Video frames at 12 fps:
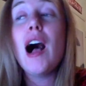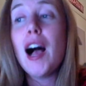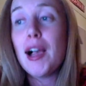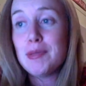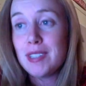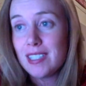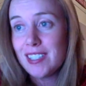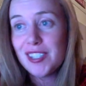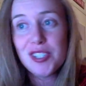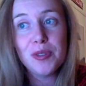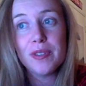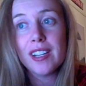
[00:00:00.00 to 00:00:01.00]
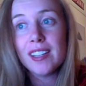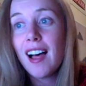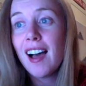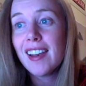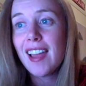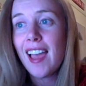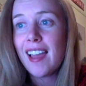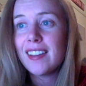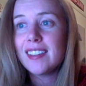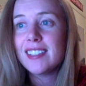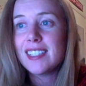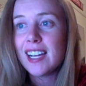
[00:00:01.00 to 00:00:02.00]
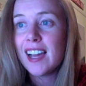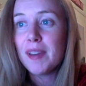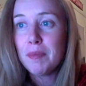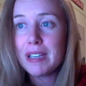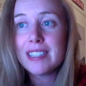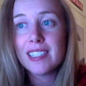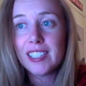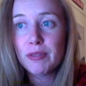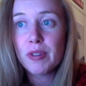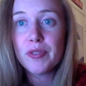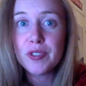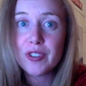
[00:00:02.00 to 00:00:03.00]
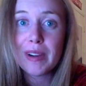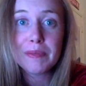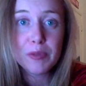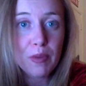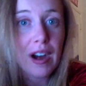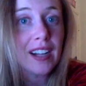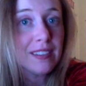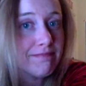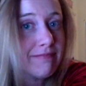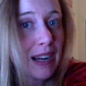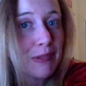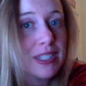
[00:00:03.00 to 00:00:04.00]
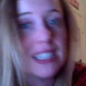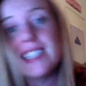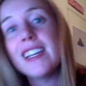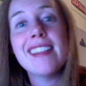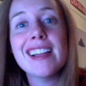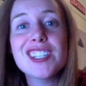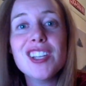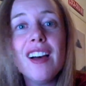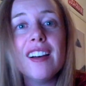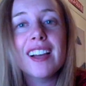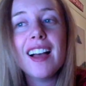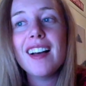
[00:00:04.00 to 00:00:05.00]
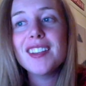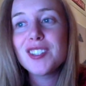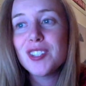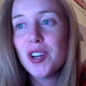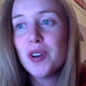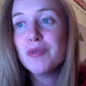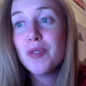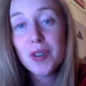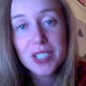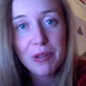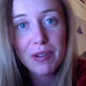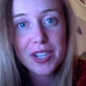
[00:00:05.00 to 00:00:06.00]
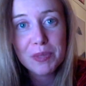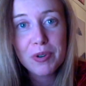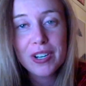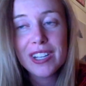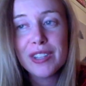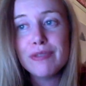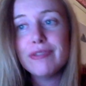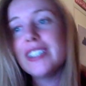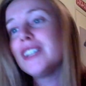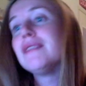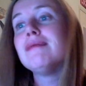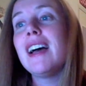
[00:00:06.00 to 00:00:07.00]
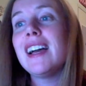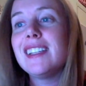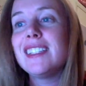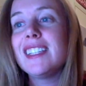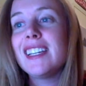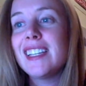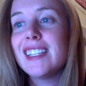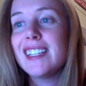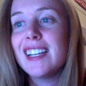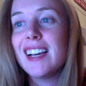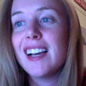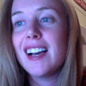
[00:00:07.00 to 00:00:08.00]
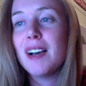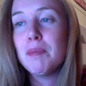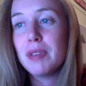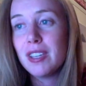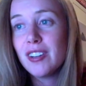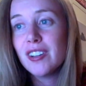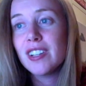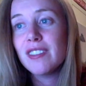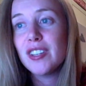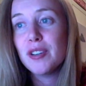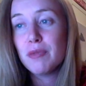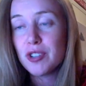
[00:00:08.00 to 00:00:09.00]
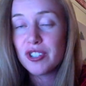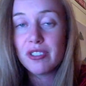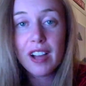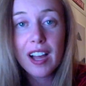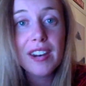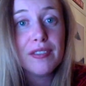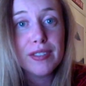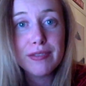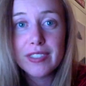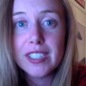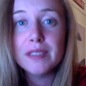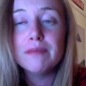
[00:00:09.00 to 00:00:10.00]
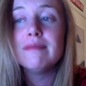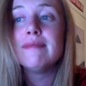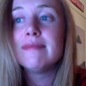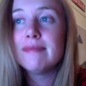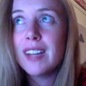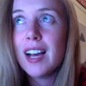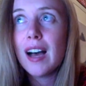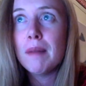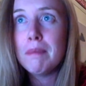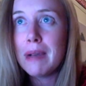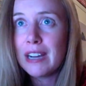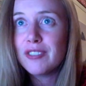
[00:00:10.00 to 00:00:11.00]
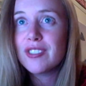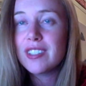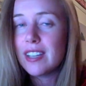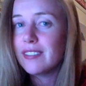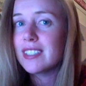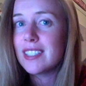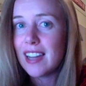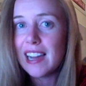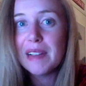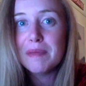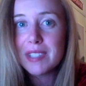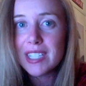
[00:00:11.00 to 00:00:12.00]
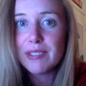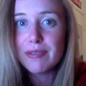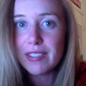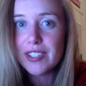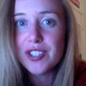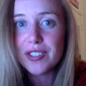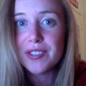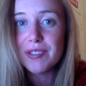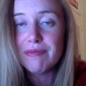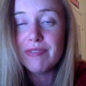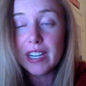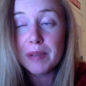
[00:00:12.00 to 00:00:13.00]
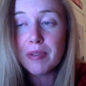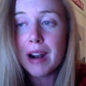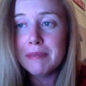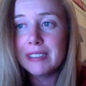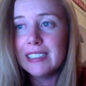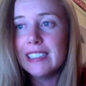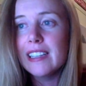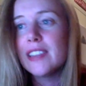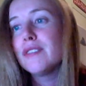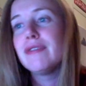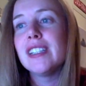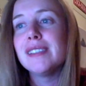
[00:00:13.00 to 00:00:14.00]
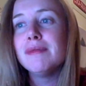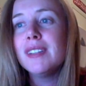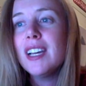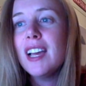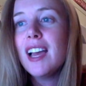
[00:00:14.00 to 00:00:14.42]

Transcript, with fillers: I was listening to it a lot, and I basically wrote the script while I was listening to that song. So of course I wanted to put it in the film, and it appeared in the original cut of the film about 7 times. It features very prominently in the film.